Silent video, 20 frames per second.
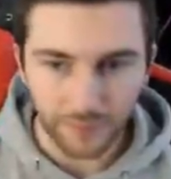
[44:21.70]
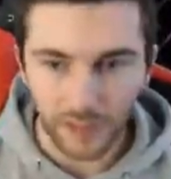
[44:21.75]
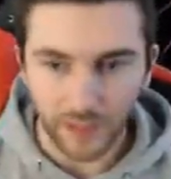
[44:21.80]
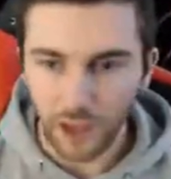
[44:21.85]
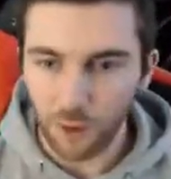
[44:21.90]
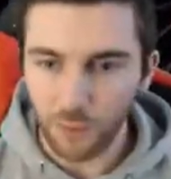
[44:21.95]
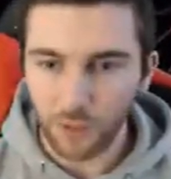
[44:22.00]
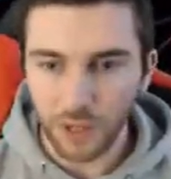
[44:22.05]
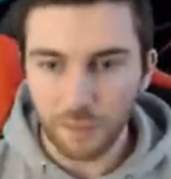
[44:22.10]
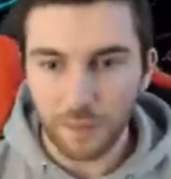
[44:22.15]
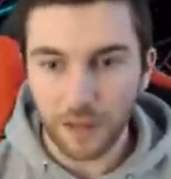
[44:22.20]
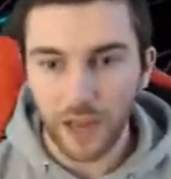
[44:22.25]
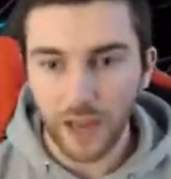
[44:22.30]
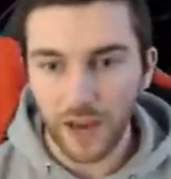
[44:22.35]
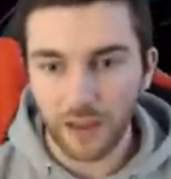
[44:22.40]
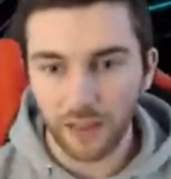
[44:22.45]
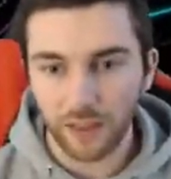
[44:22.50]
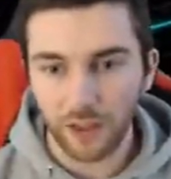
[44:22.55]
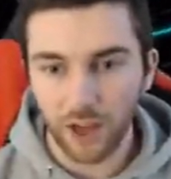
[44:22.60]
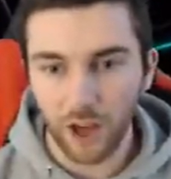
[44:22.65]
I want to be
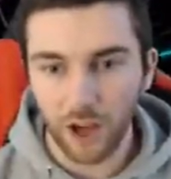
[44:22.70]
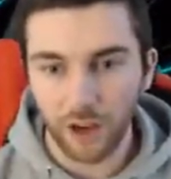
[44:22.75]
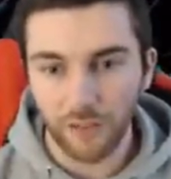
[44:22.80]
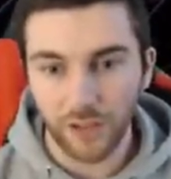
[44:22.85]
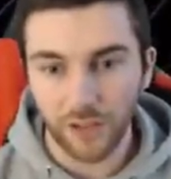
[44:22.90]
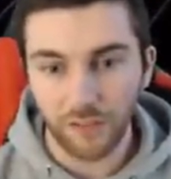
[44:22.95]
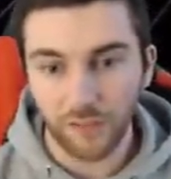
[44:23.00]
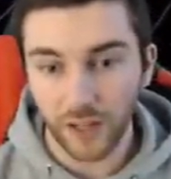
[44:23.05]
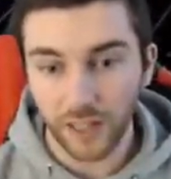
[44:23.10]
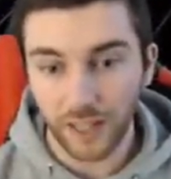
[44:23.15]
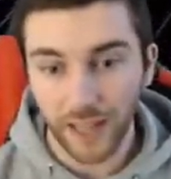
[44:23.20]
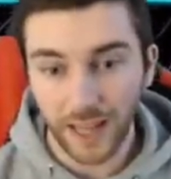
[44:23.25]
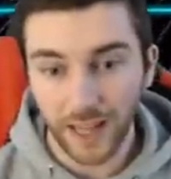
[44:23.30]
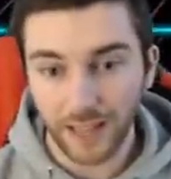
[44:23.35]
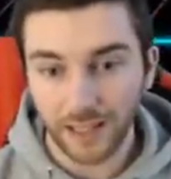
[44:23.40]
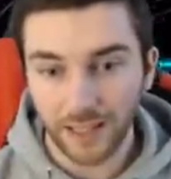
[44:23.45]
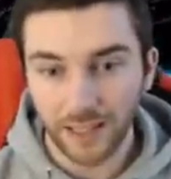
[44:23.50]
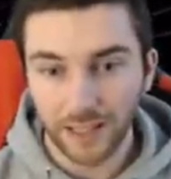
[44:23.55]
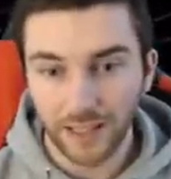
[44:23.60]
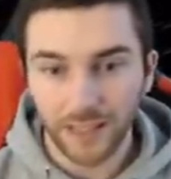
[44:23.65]
ahead of the curve. And if I
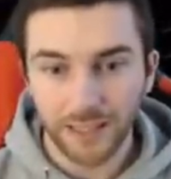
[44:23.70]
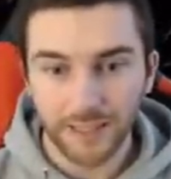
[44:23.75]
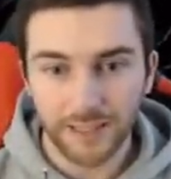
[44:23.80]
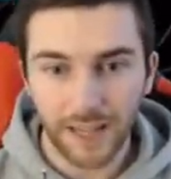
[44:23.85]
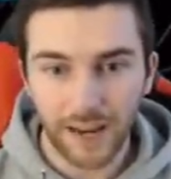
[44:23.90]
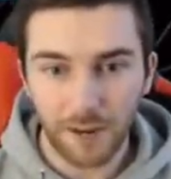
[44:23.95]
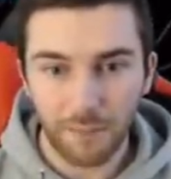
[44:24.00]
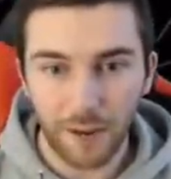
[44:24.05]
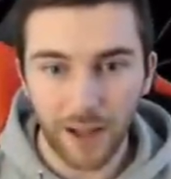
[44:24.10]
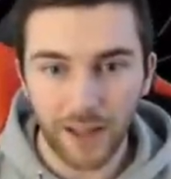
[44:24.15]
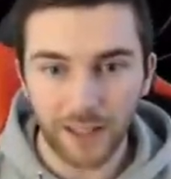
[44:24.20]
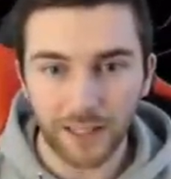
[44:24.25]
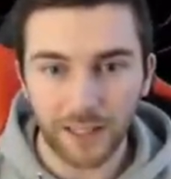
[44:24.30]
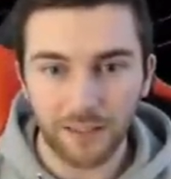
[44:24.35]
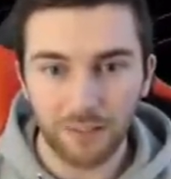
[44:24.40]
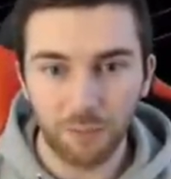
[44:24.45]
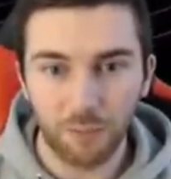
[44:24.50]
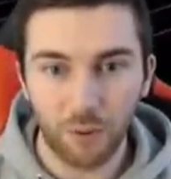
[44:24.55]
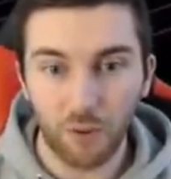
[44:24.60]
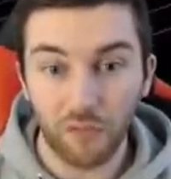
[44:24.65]
can sell him back,
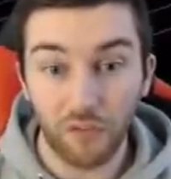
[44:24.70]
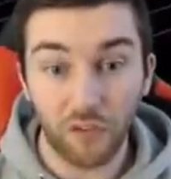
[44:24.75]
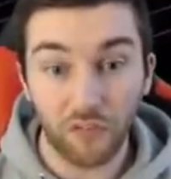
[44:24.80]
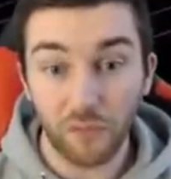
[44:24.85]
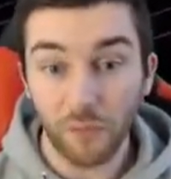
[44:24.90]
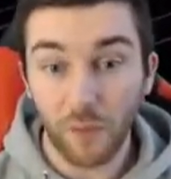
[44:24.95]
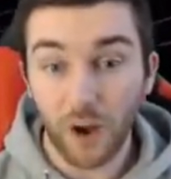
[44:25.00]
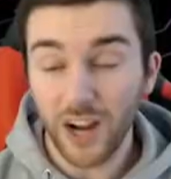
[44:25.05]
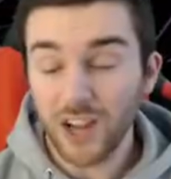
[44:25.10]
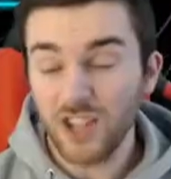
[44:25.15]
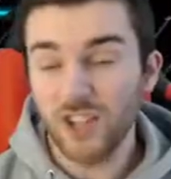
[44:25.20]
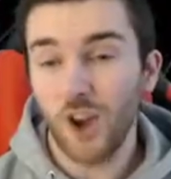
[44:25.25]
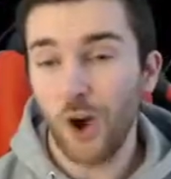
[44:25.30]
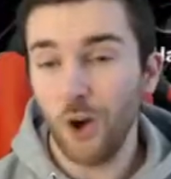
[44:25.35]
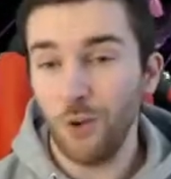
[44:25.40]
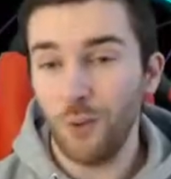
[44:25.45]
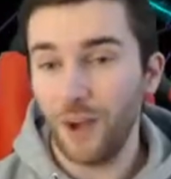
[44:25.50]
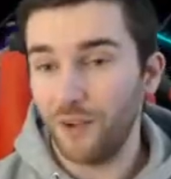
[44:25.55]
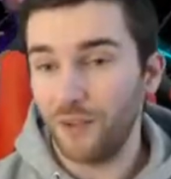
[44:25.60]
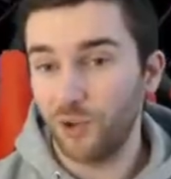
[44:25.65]
get some profit of him, I
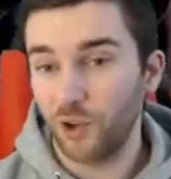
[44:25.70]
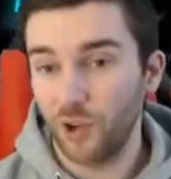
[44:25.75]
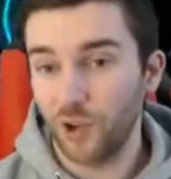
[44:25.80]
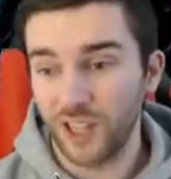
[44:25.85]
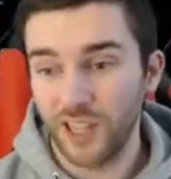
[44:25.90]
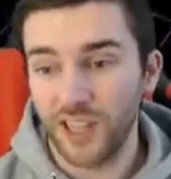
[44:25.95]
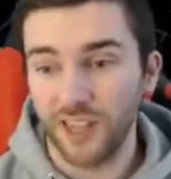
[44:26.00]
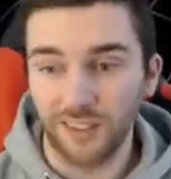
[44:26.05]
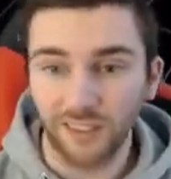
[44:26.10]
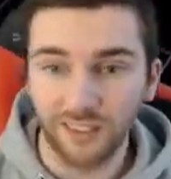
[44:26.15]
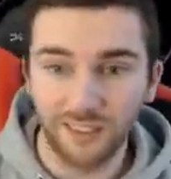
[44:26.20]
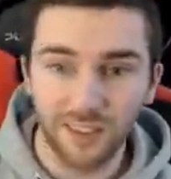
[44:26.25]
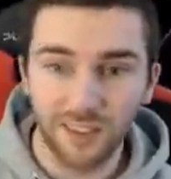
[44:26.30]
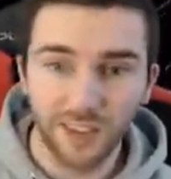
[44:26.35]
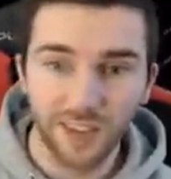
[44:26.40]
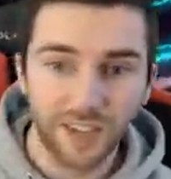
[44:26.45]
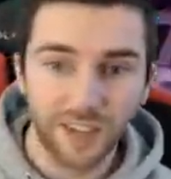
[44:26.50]
know how good he is.